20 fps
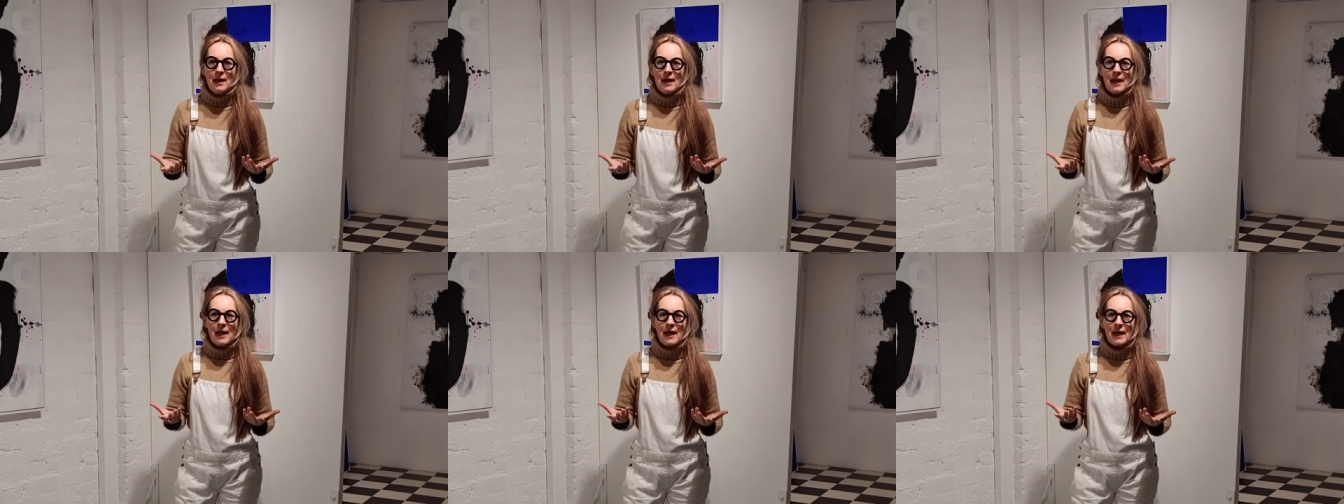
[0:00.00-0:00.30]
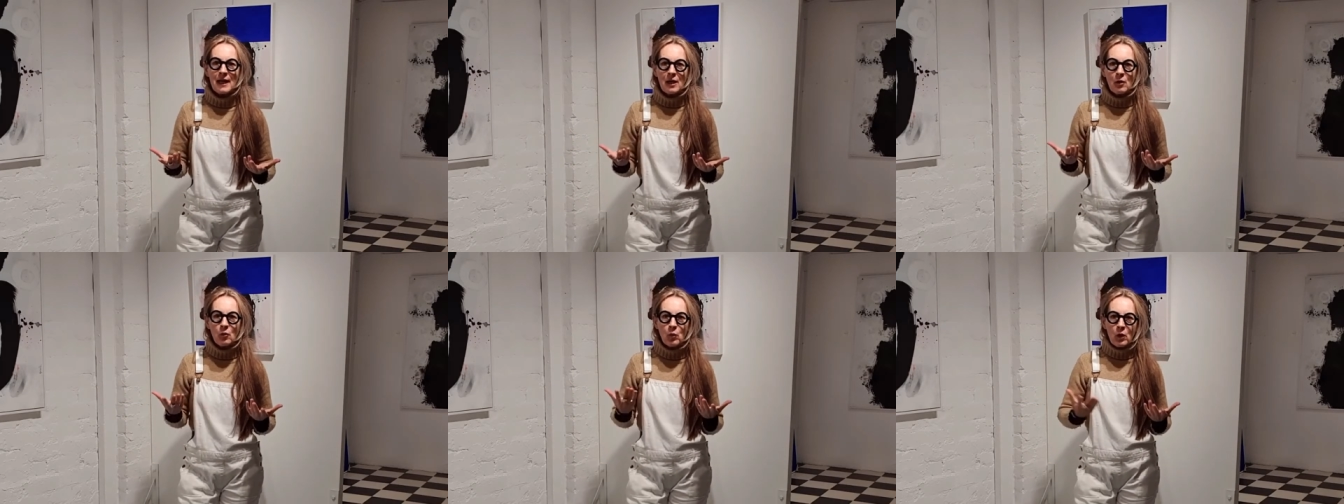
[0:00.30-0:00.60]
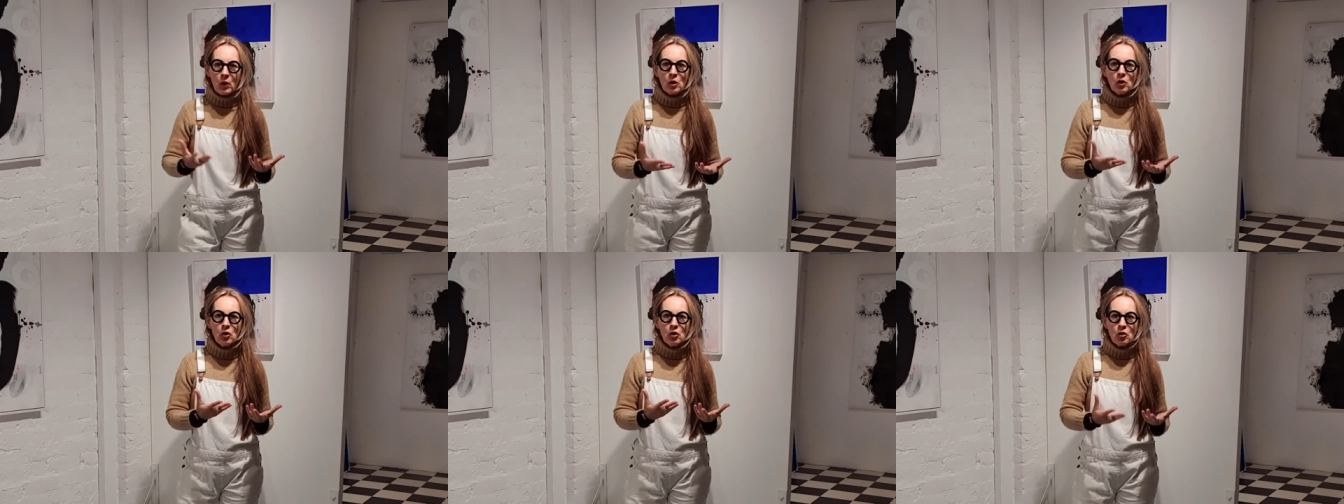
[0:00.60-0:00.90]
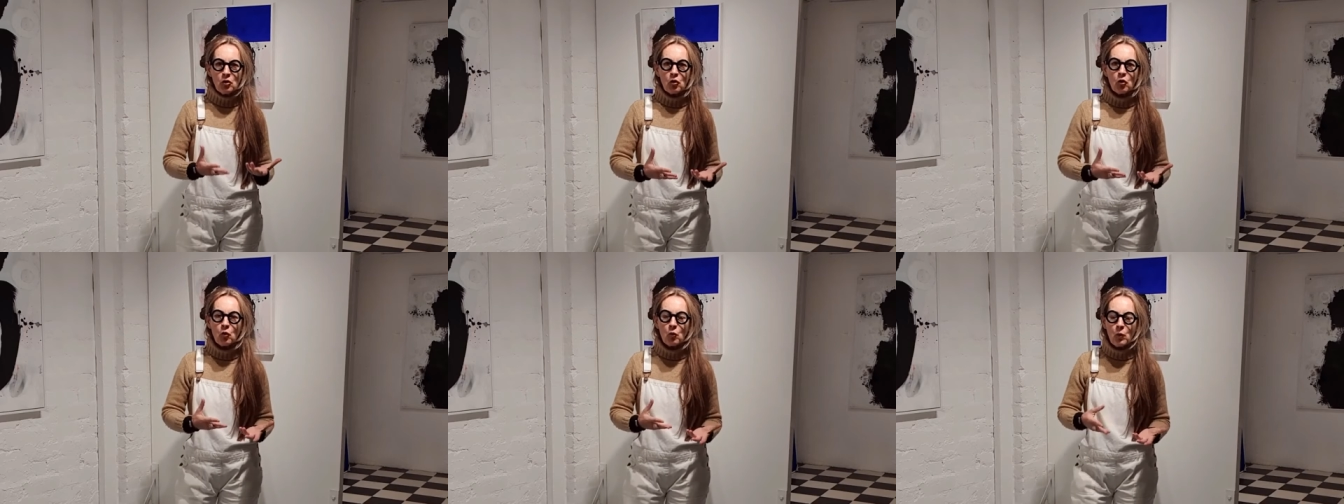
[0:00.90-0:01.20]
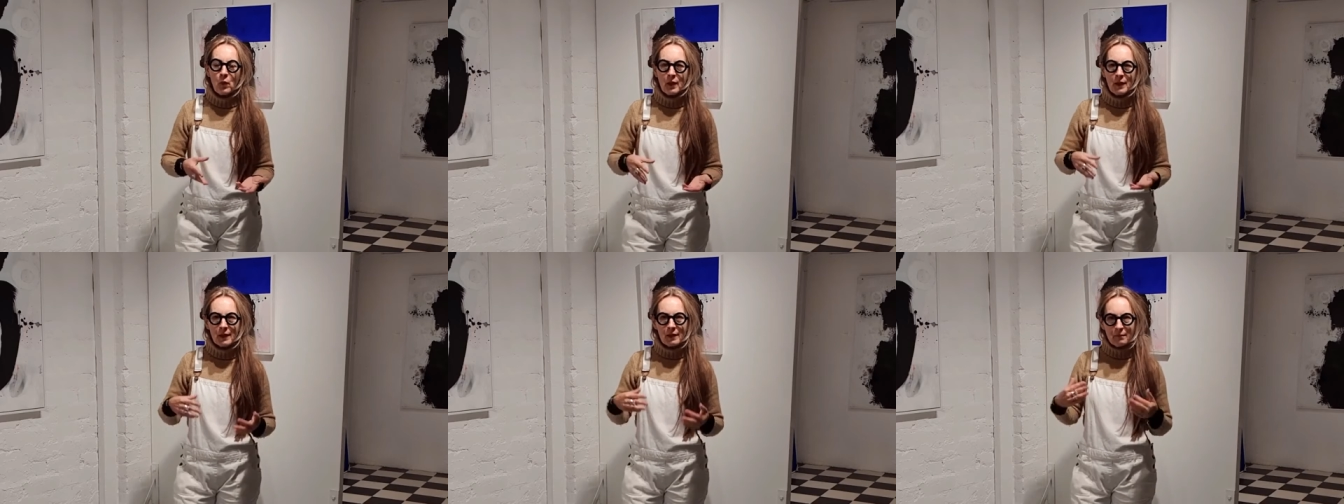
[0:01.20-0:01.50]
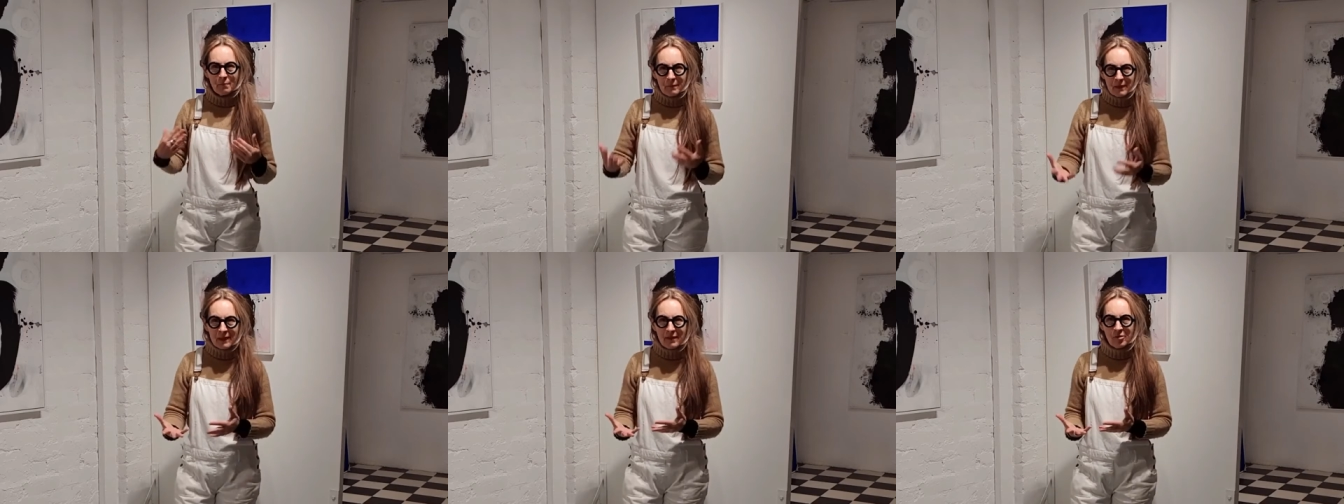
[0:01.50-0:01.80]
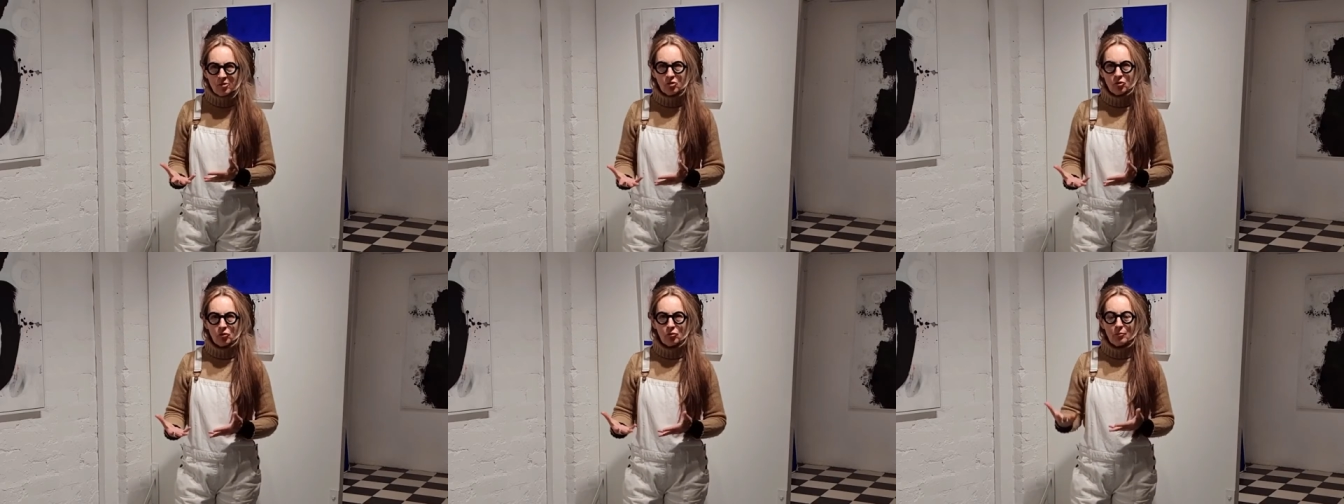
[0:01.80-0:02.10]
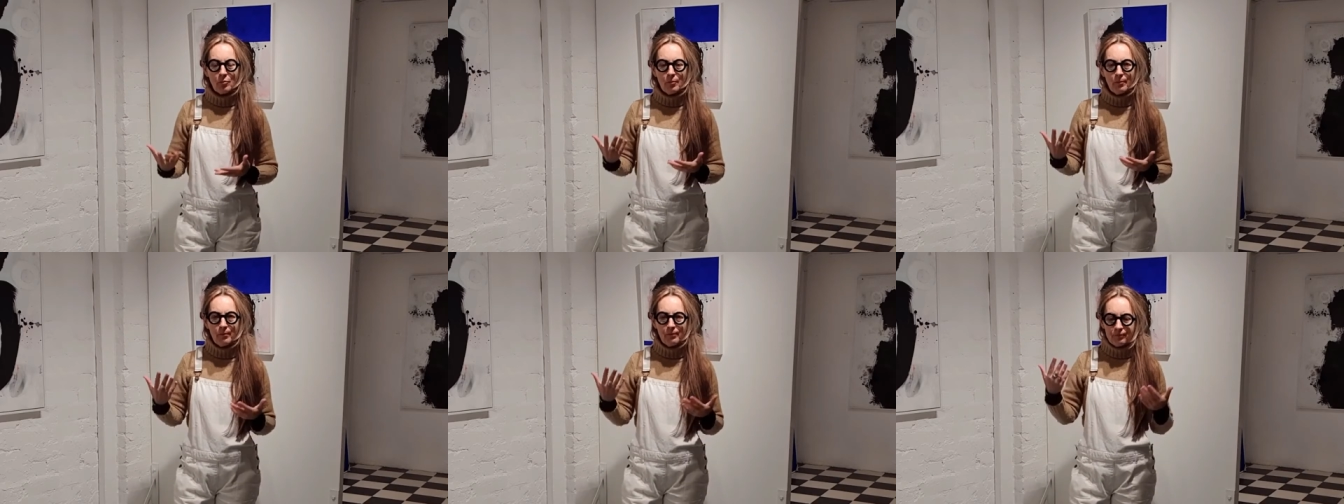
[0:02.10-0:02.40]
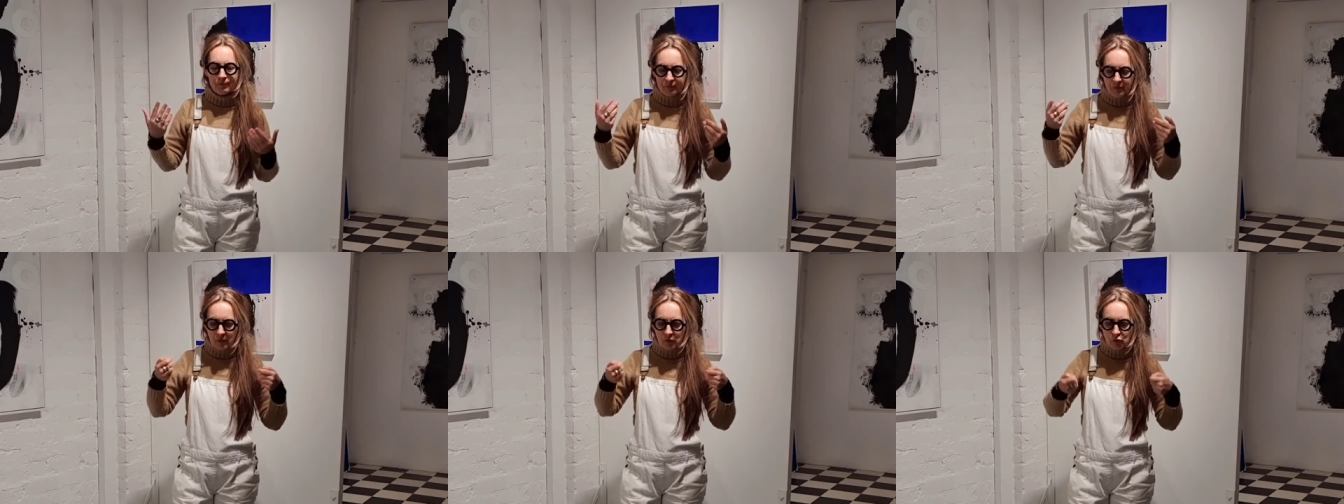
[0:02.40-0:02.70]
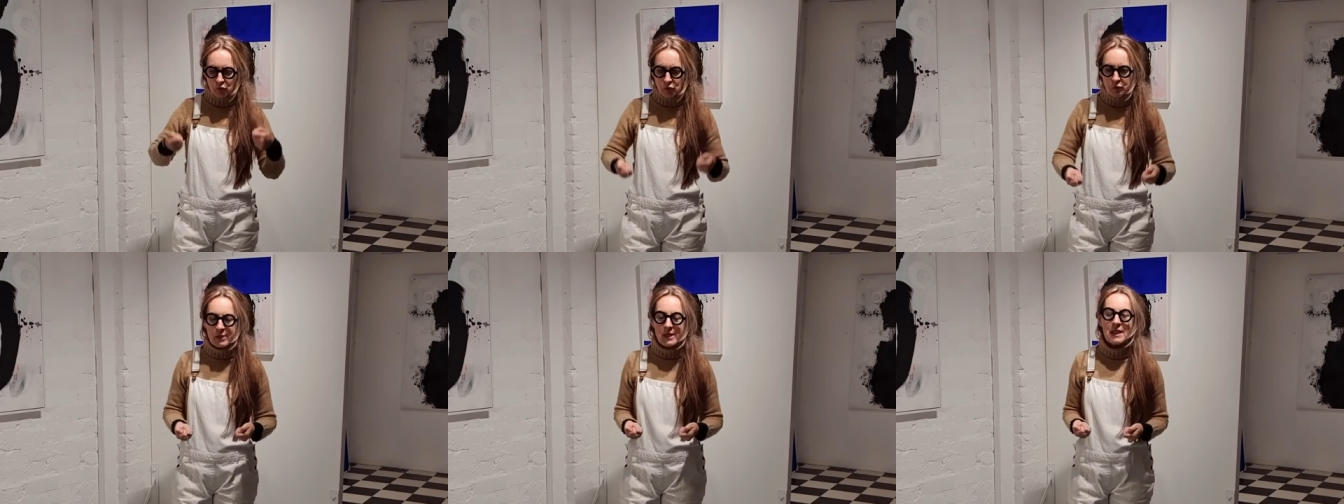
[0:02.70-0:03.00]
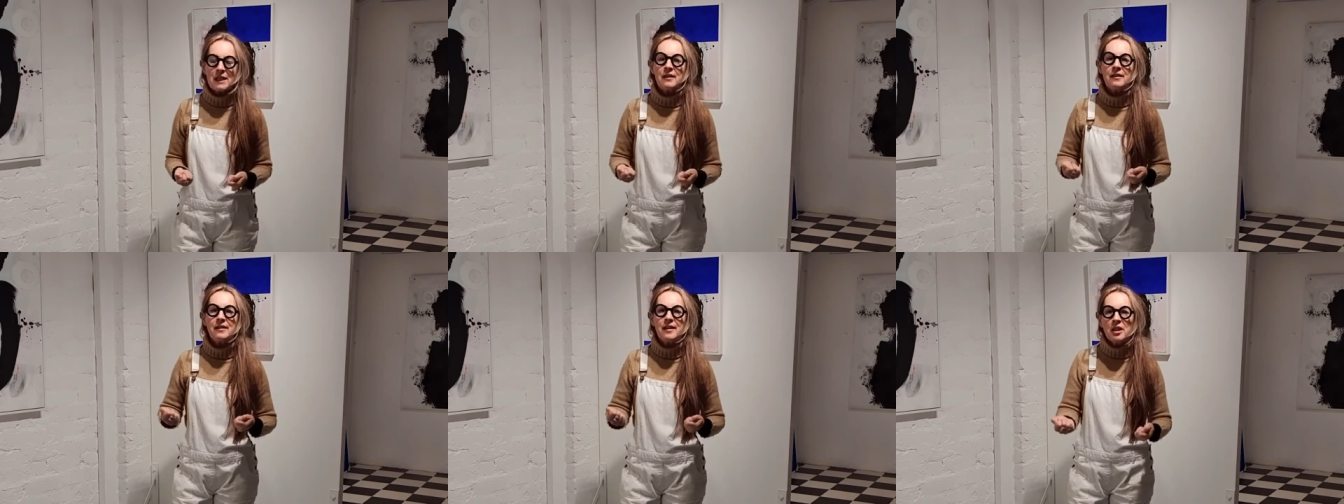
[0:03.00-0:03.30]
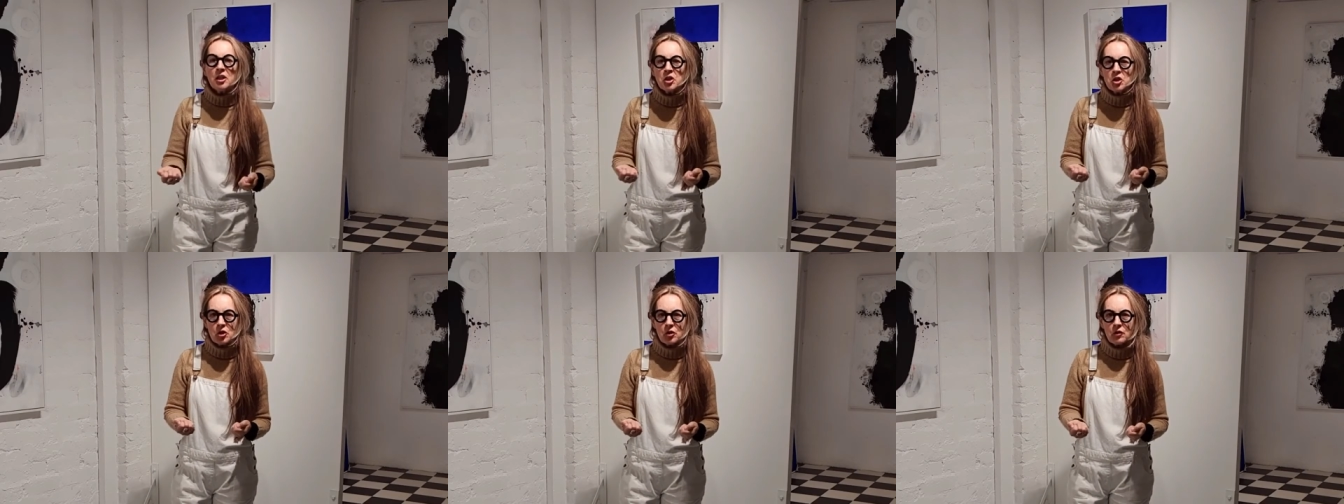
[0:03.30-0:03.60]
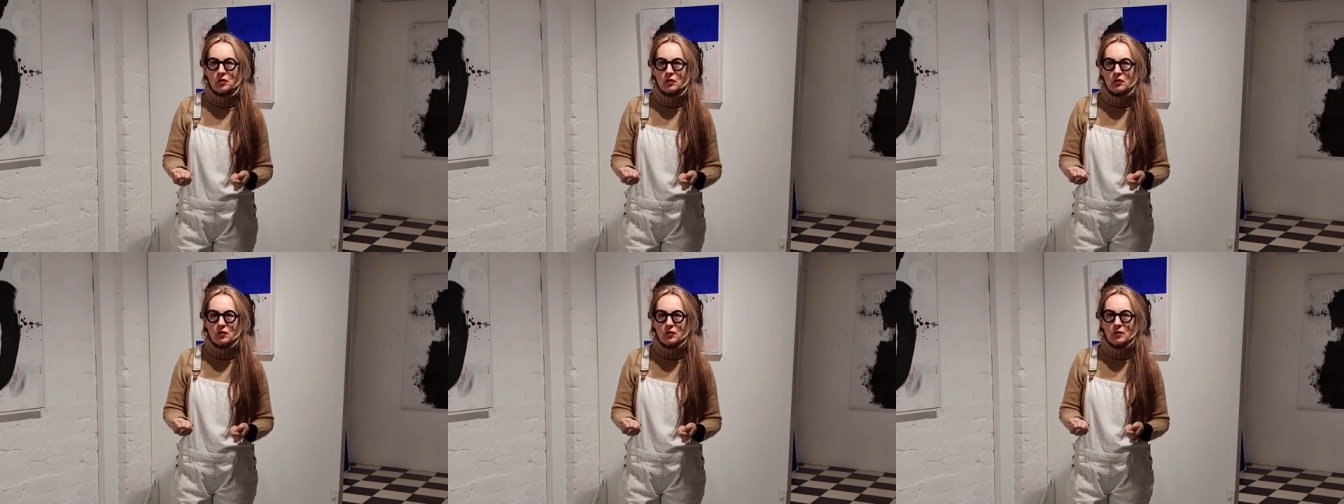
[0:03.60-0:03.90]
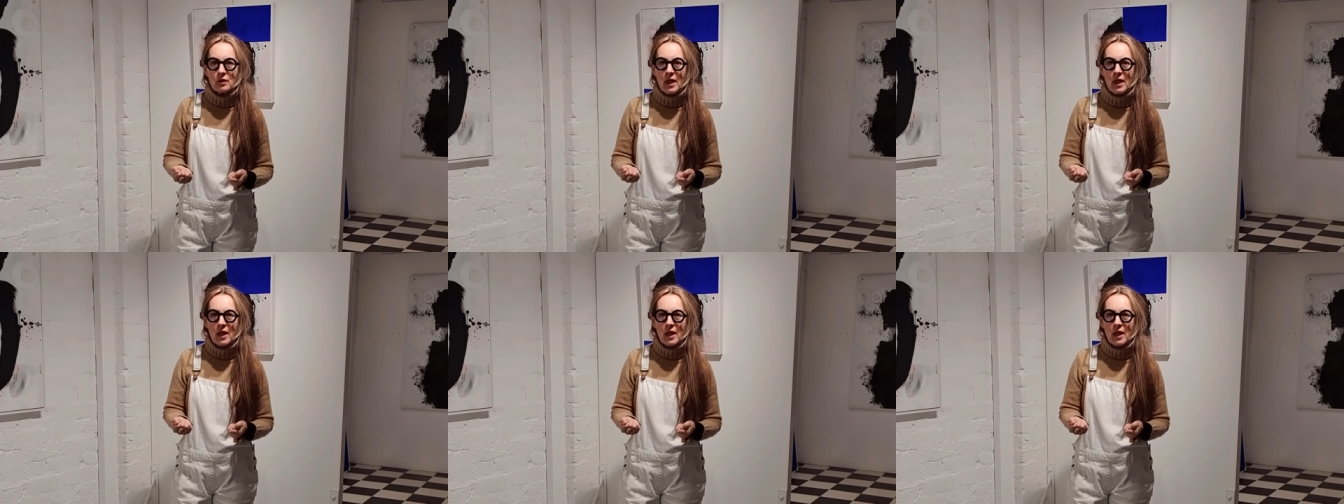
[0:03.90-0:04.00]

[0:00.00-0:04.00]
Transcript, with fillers: And I want to know what it means to, to dig ditches.